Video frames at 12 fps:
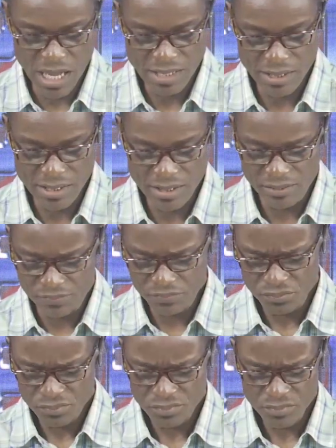athletes
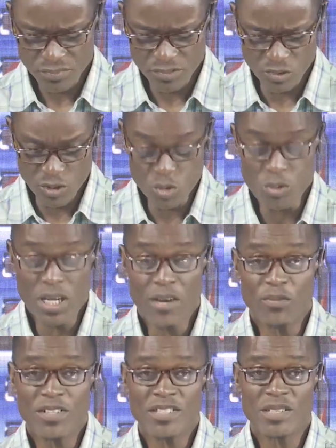we do
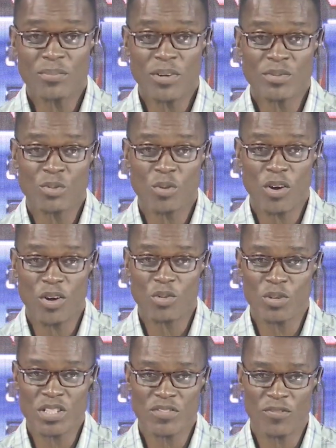everything possible to
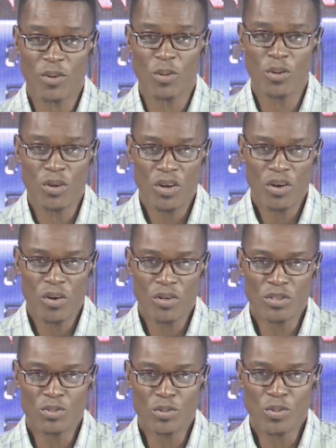always follow all
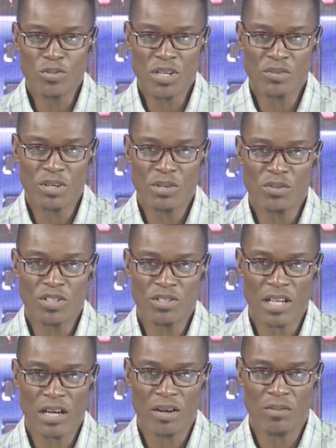the rules and regulations
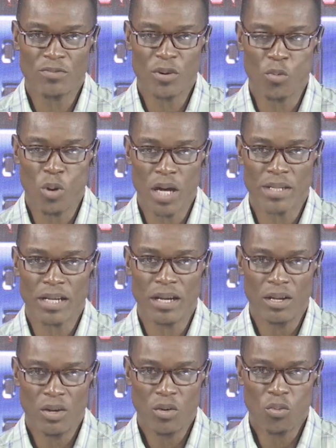that come from WADA
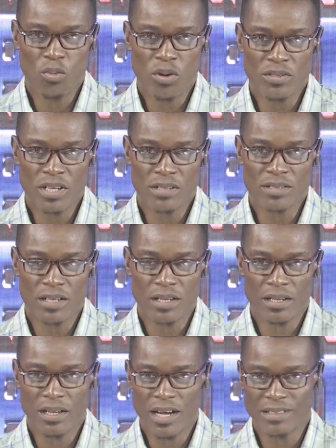World
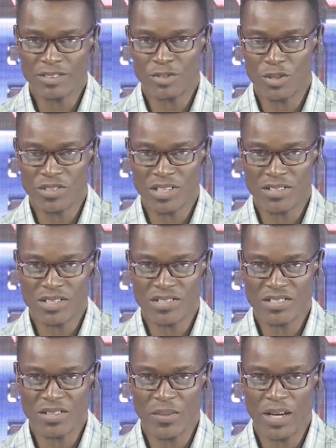uh, Anti-Drug
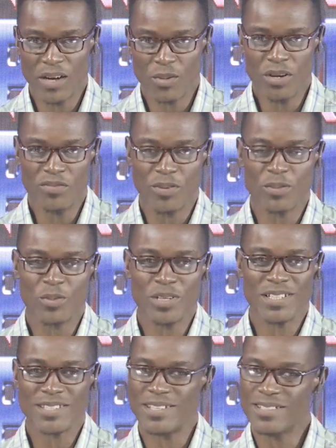Agency there. Well, from the
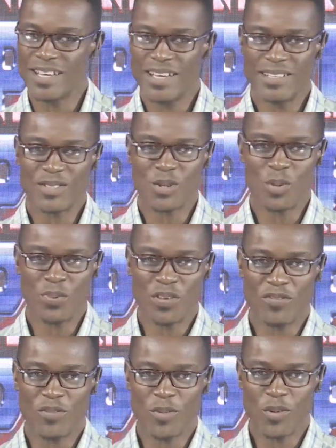way it is, it's so
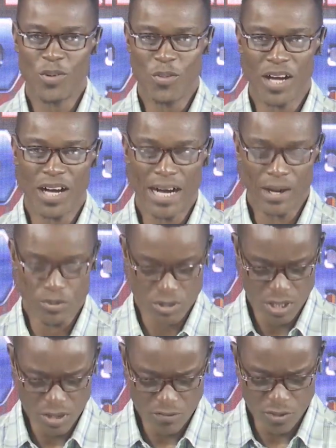painful. We are
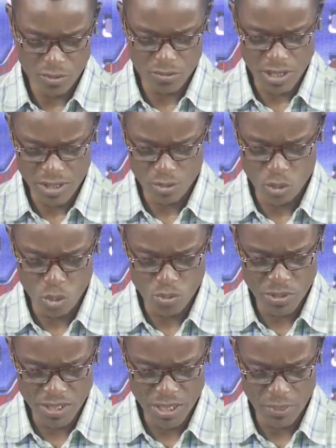out from that
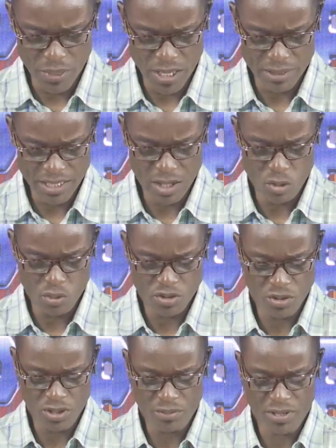good medal there. Now we
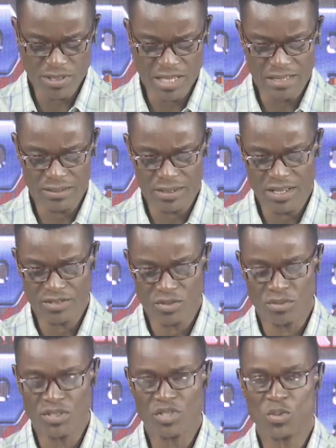talk about another
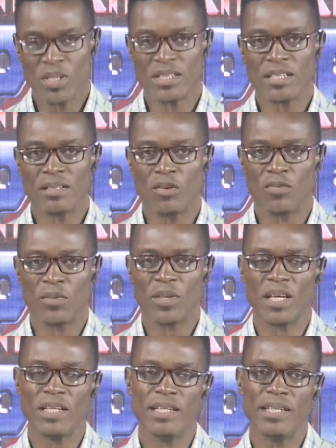story trending over
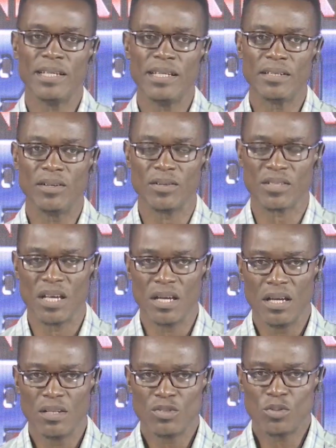there in Lagos.
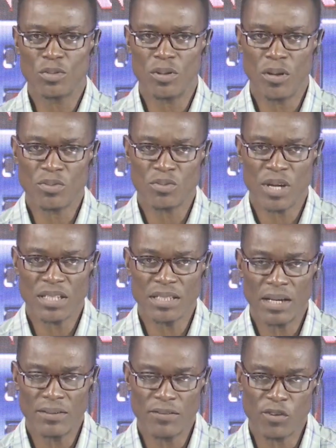Two clubs right
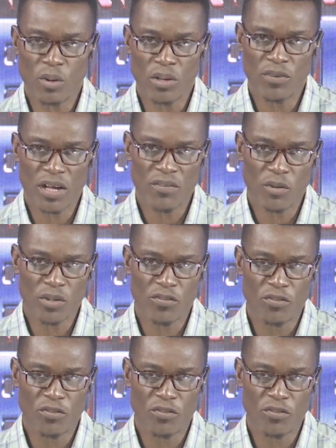now they've qualified for the